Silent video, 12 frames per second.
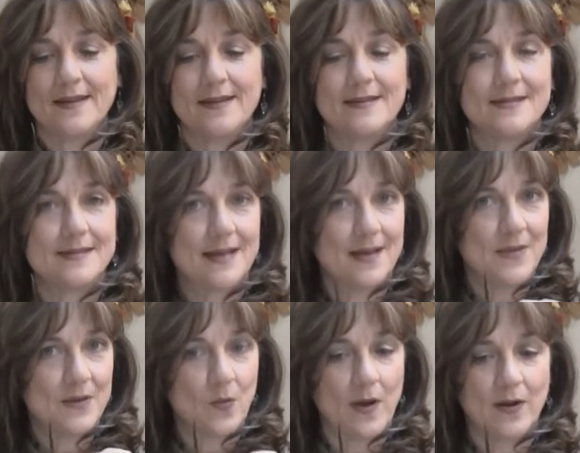in the stem
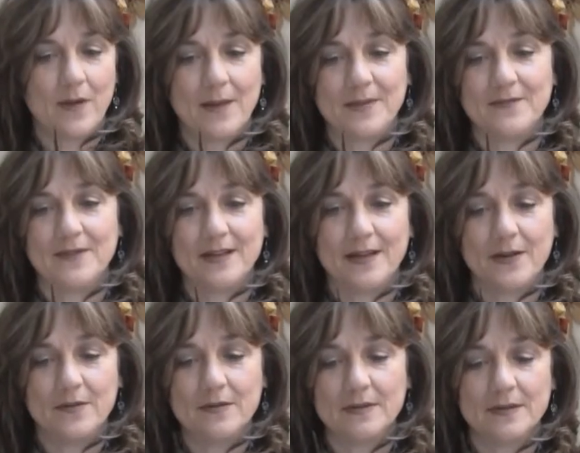and wire wrapping
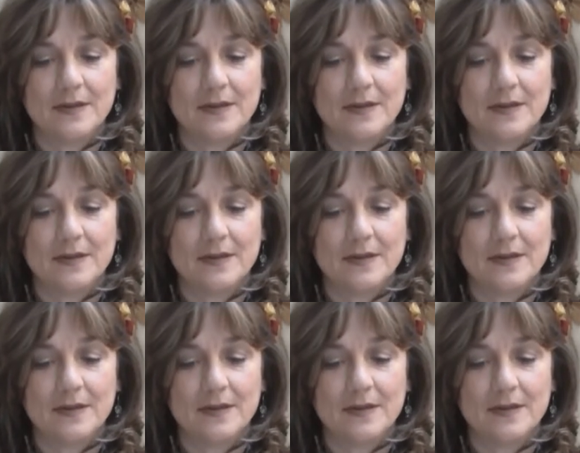video.